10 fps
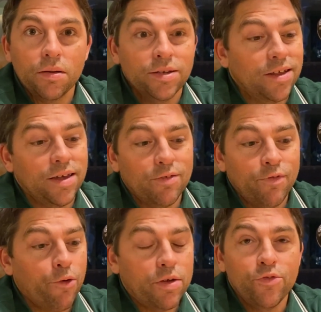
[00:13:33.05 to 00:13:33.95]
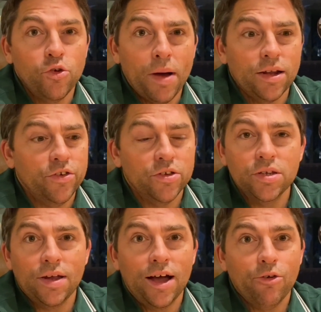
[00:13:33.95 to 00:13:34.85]
because I think very few
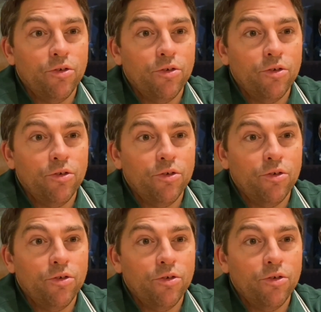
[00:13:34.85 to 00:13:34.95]
managers now